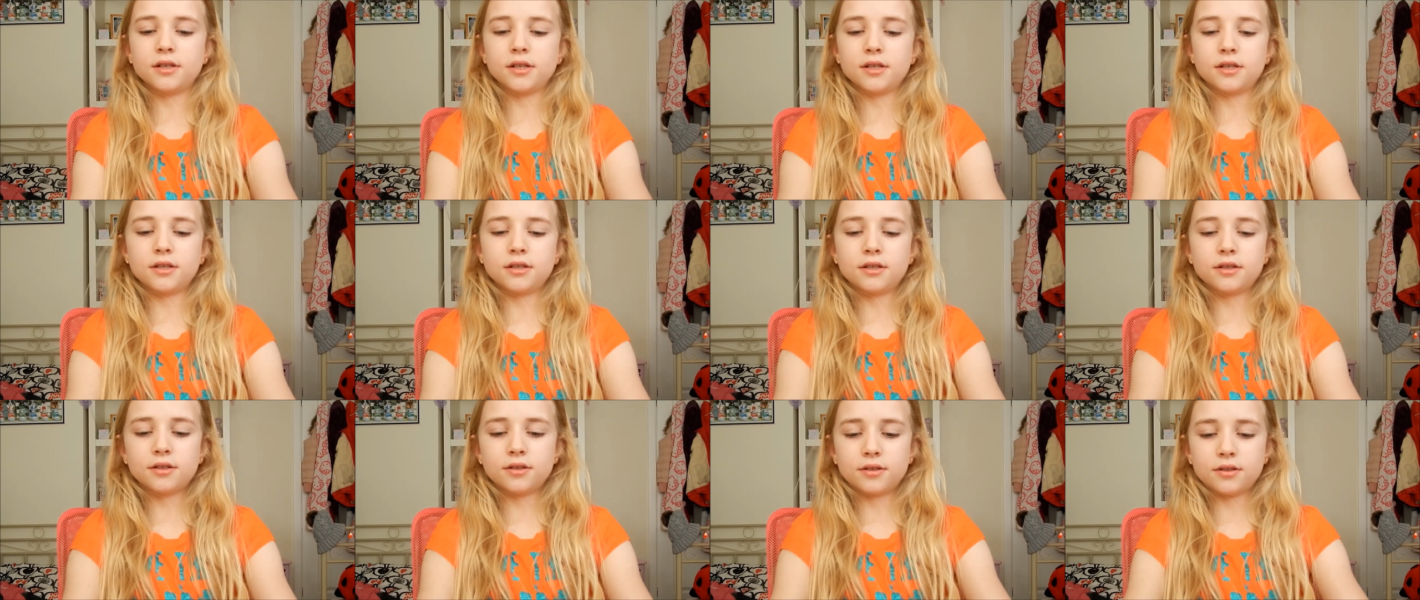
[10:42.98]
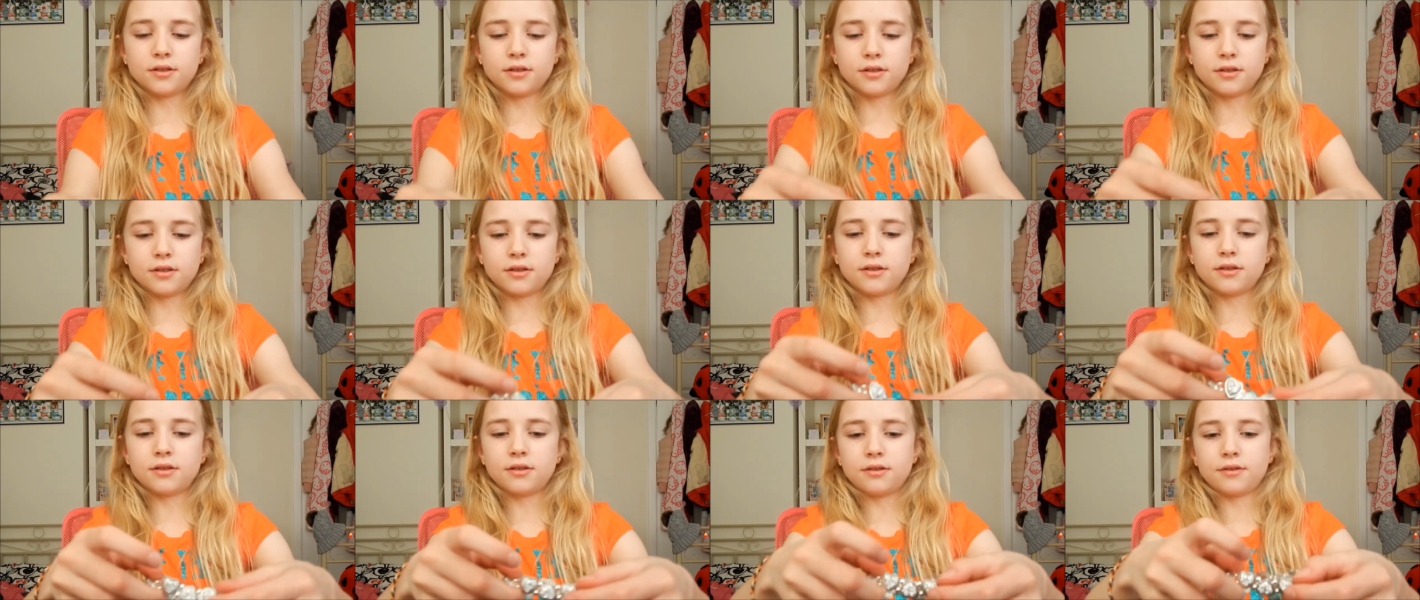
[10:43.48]

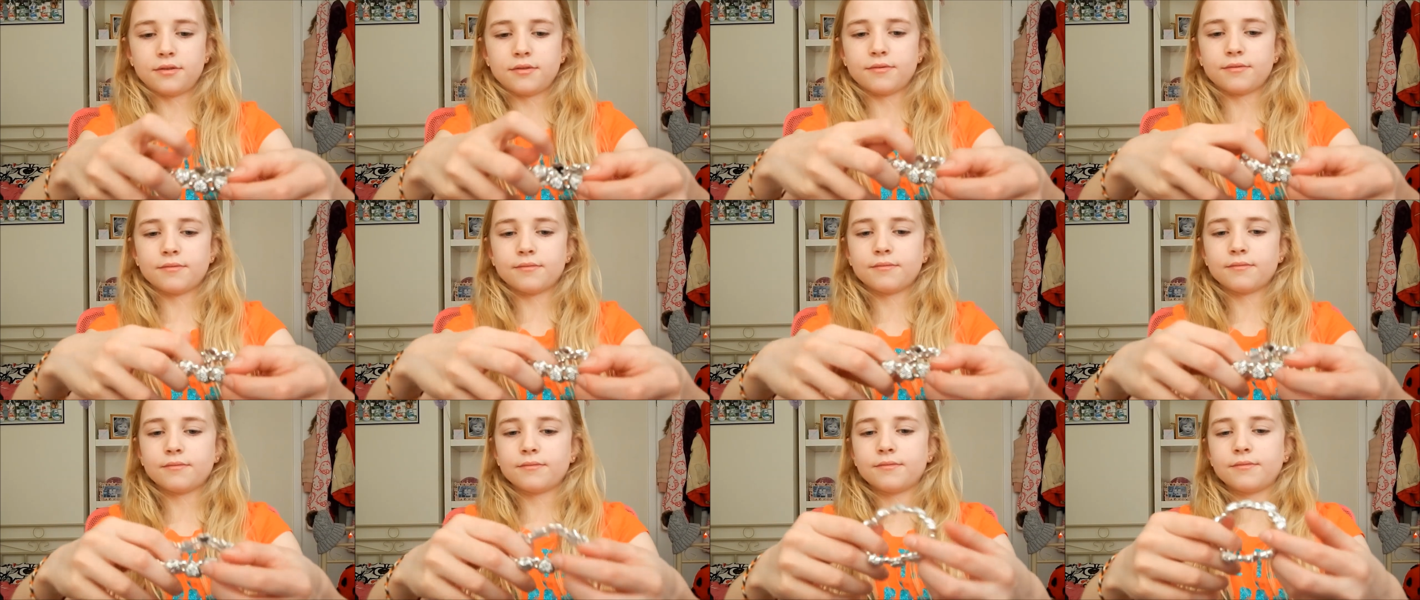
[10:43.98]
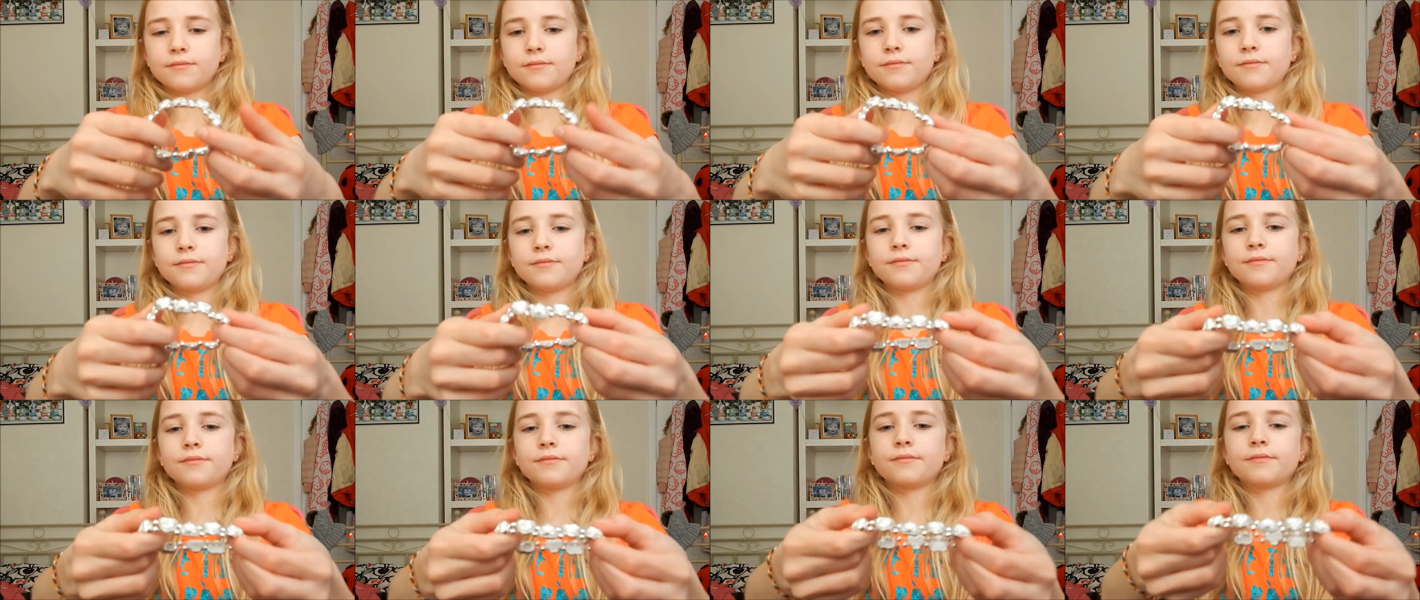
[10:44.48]

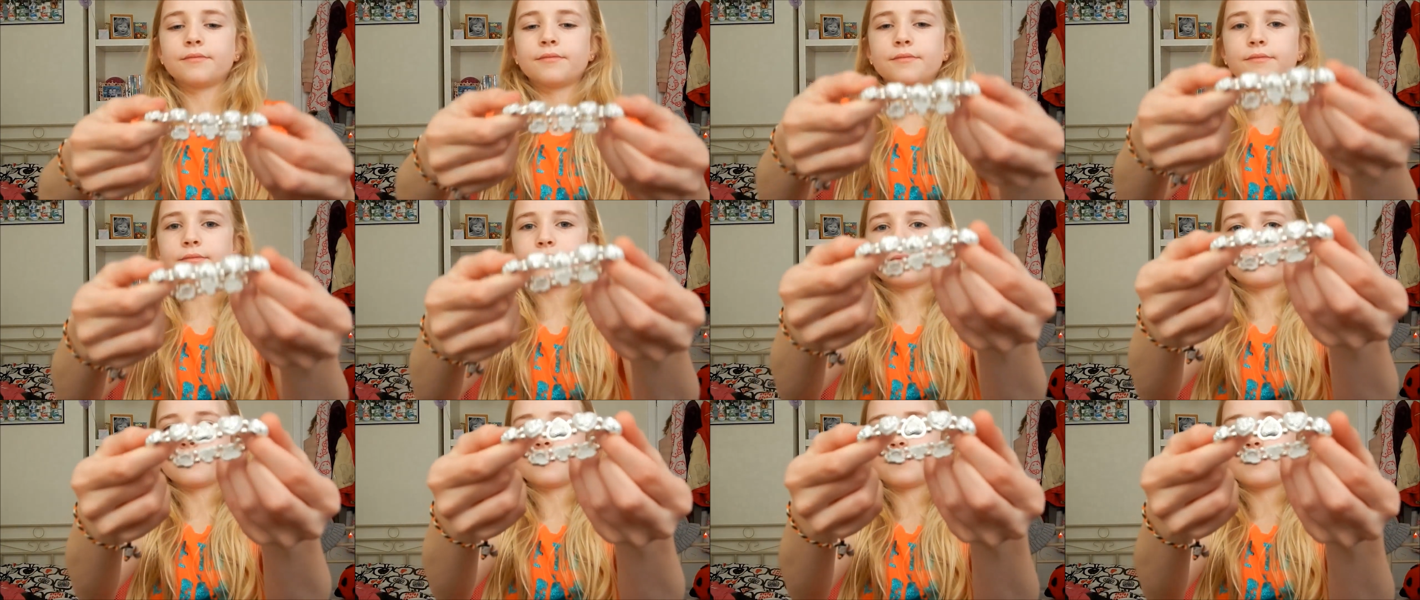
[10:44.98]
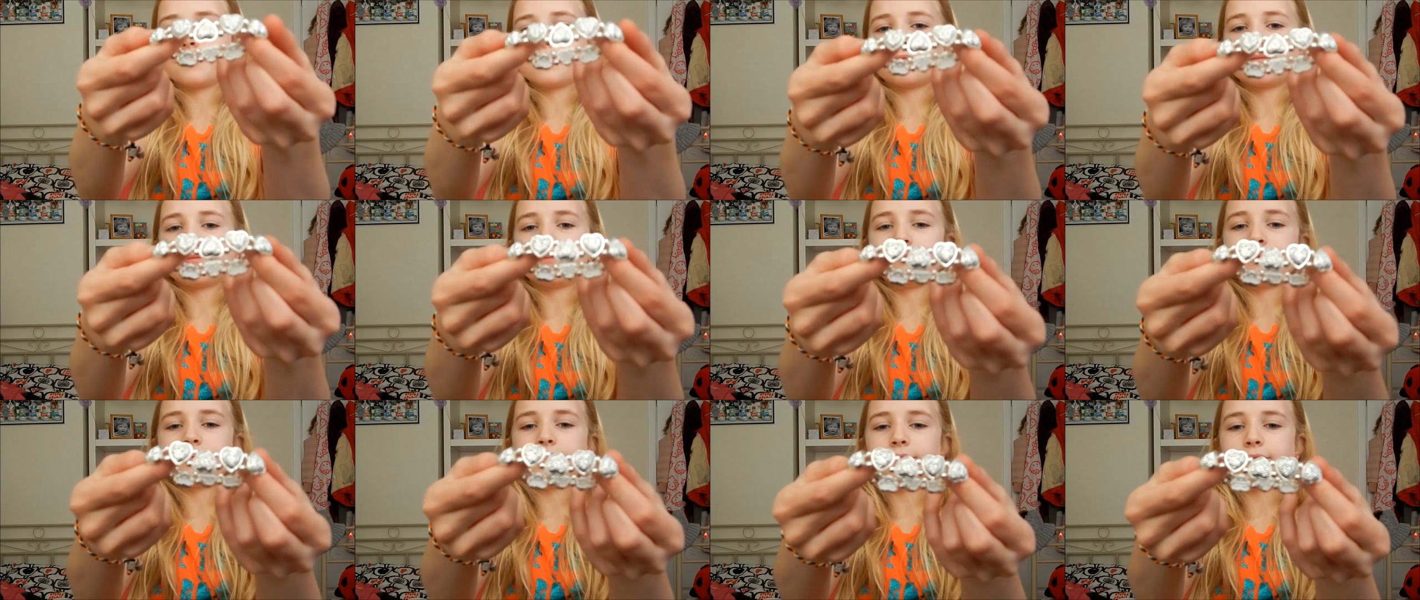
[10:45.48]

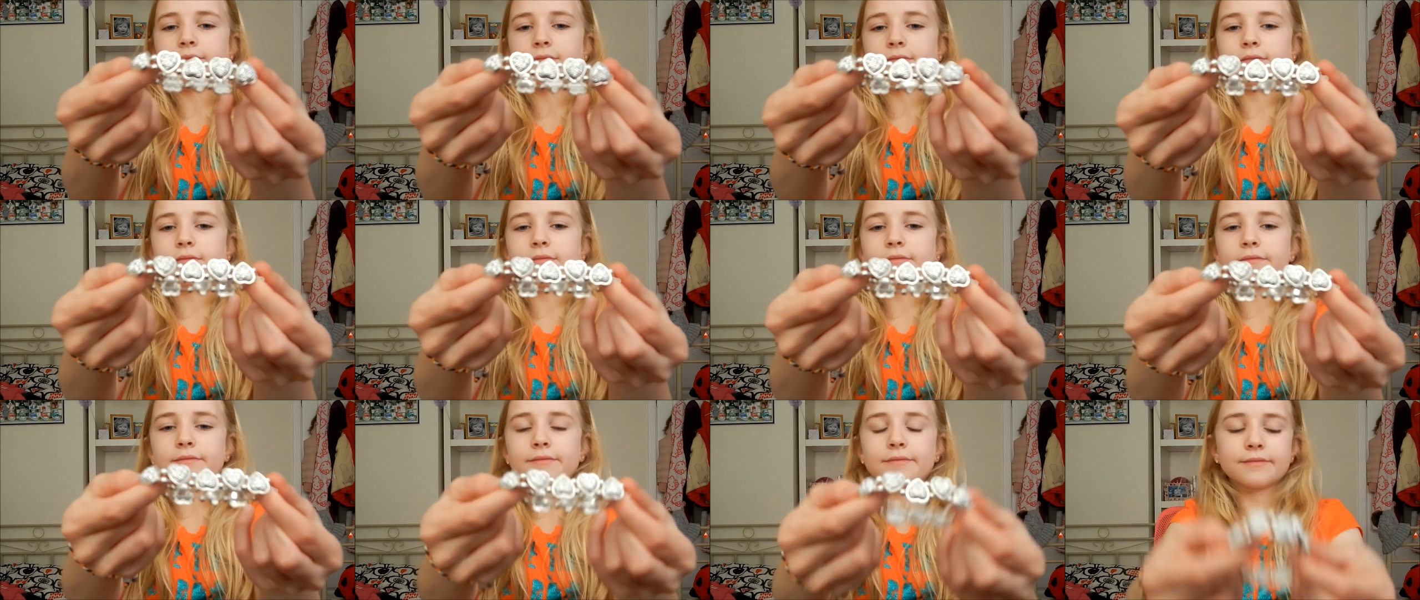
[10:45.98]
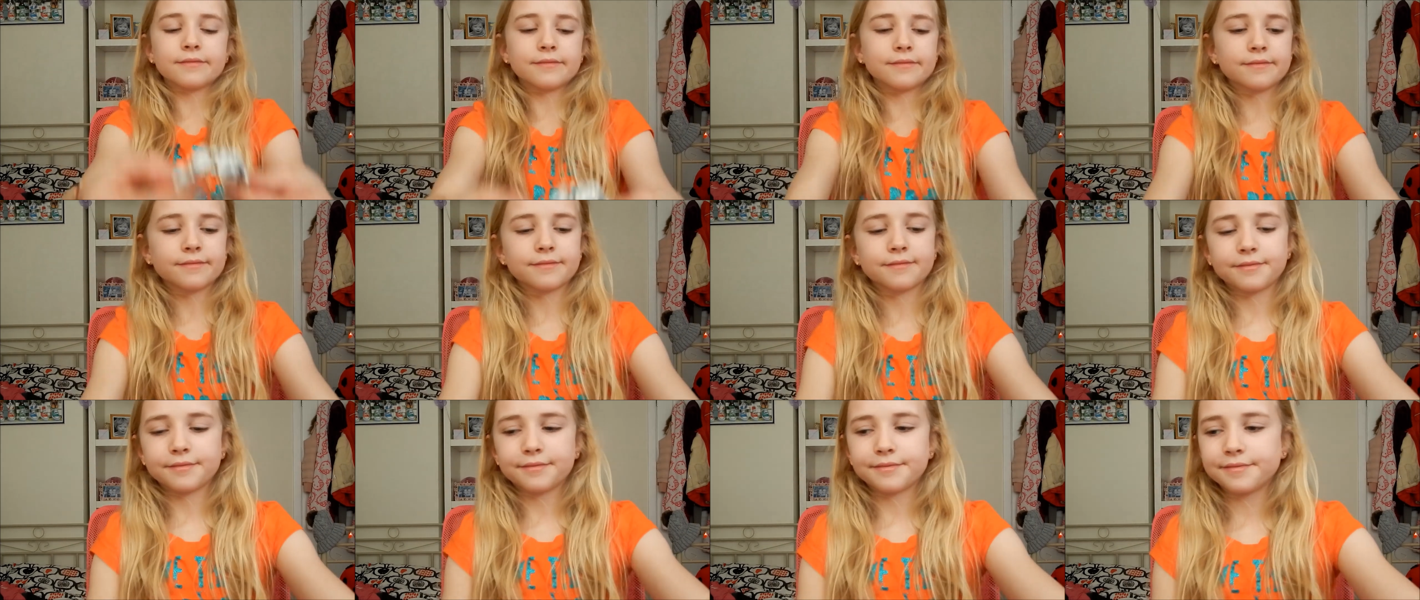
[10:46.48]

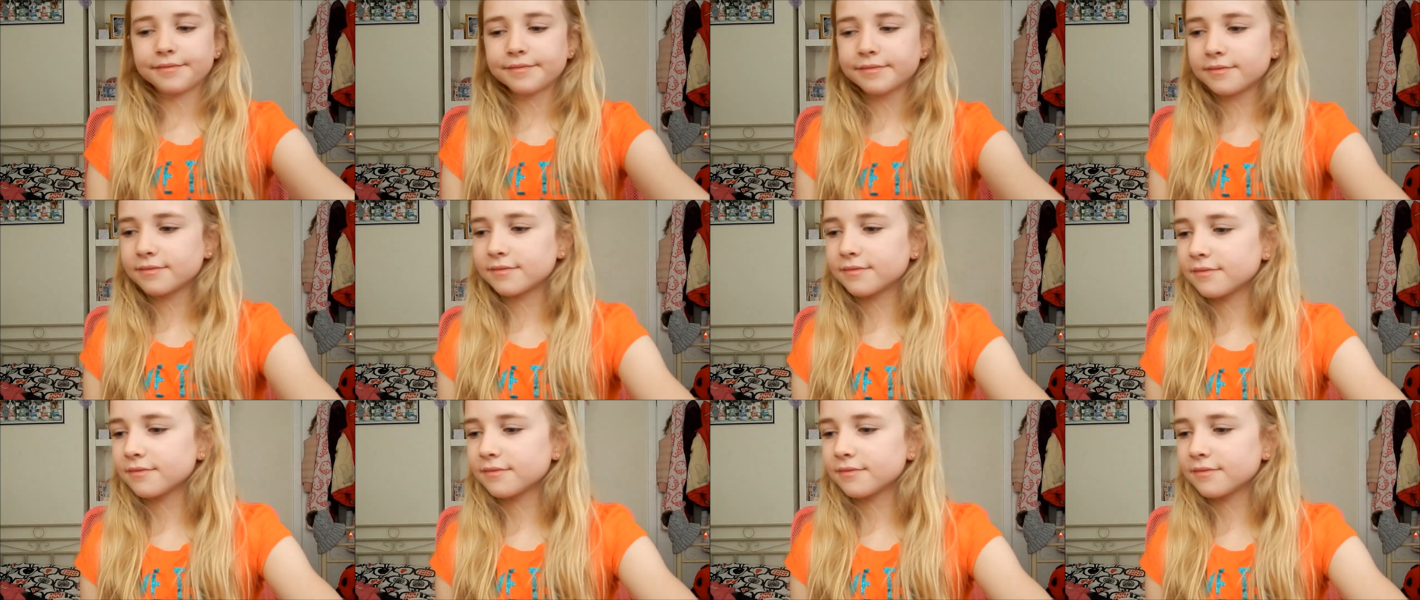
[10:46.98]
Nobody speaks.